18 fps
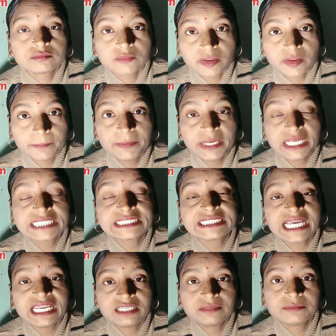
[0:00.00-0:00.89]
uh, big
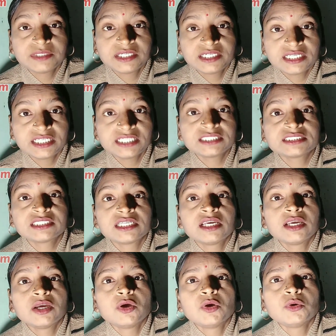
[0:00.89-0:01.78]
celebrities
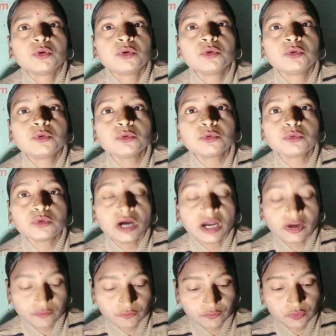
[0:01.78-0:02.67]
who
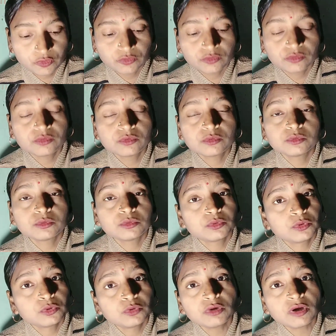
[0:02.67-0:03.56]
are flu
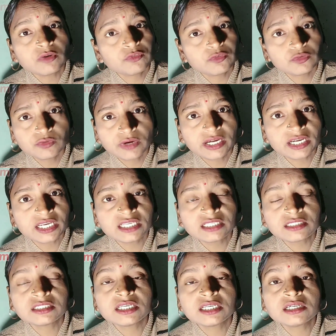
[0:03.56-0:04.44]
who are fluent
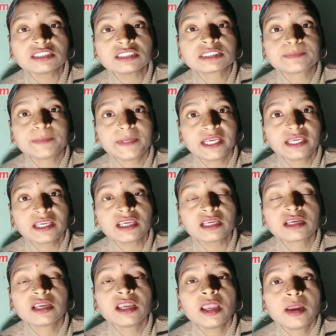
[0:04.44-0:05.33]
in their
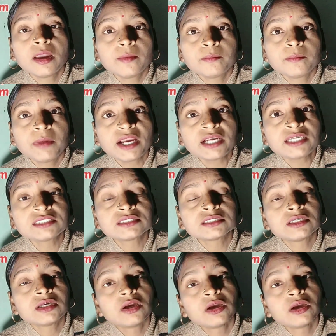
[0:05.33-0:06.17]
speaking, but